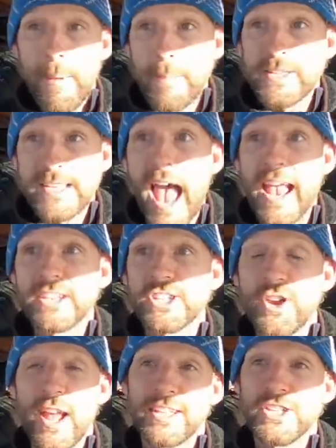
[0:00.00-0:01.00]
And people say
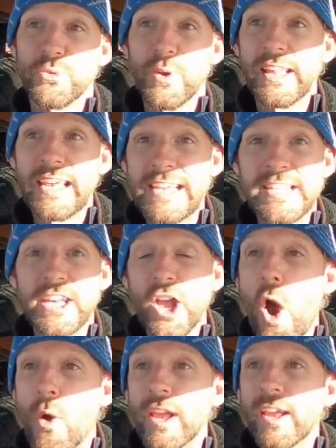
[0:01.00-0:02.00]
Australians are really
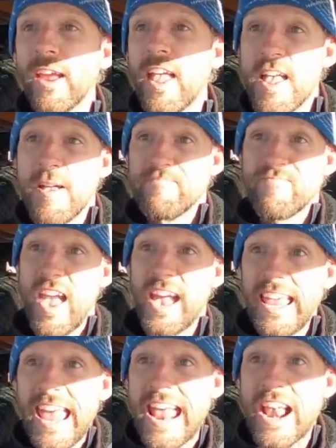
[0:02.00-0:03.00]
easygoing.
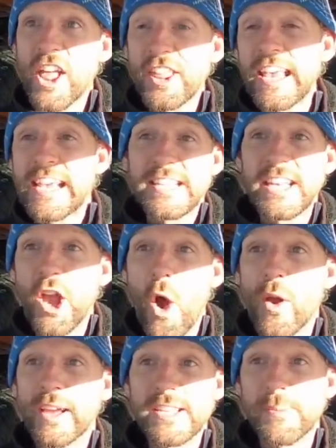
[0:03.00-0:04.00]
Again, I think
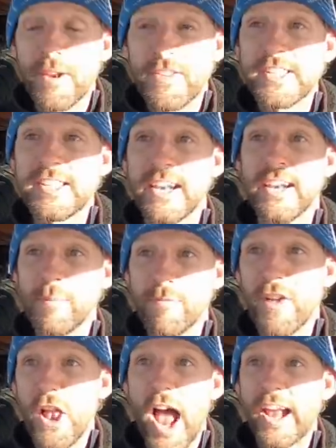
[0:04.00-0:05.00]
easygoing is a bit of a
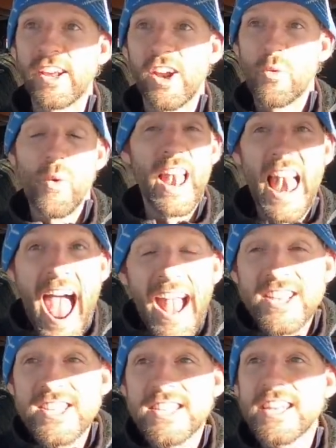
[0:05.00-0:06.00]
synonym for like
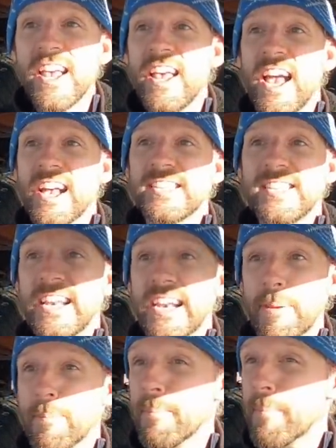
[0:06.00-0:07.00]
relaxed, a
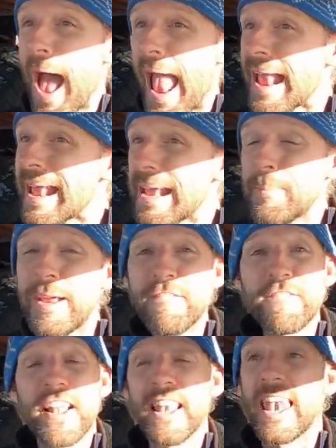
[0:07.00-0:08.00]
synonym maybe
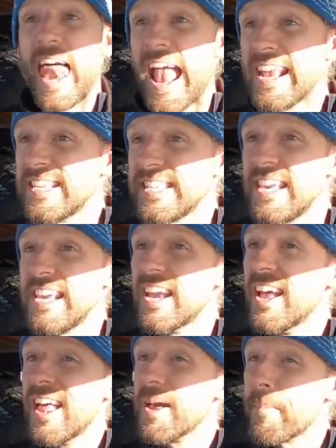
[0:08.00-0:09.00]
for lazy.
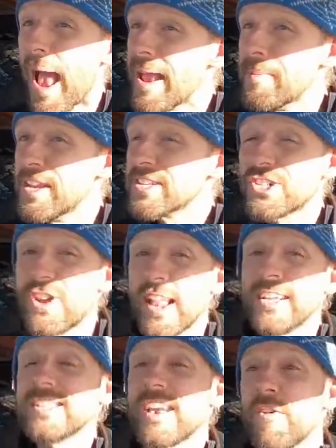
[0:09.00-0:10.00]
Maybe
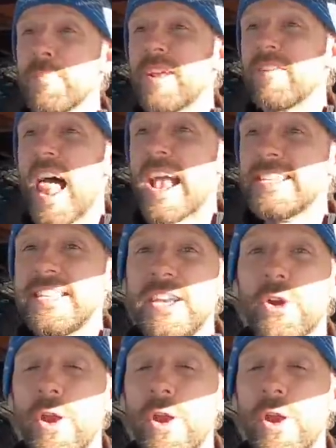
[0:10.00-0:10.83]
Australians have a bit of lazy